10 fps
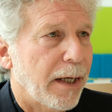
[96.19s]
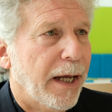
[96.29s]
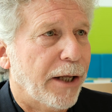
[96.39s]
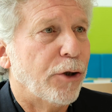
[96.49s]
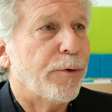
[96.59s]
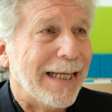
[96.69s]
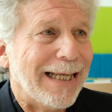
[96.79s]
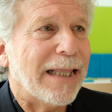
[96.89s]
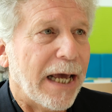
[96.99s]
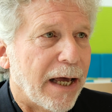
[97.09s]
and you
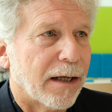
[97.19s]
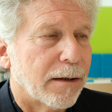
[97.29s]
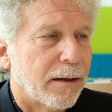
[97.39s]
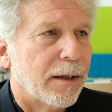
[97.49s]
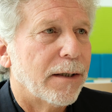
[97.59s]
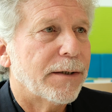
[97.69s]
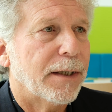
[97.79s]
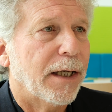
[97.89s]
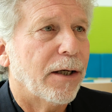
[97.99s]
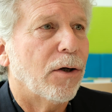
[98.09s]
need that to
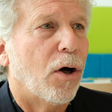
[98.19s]
get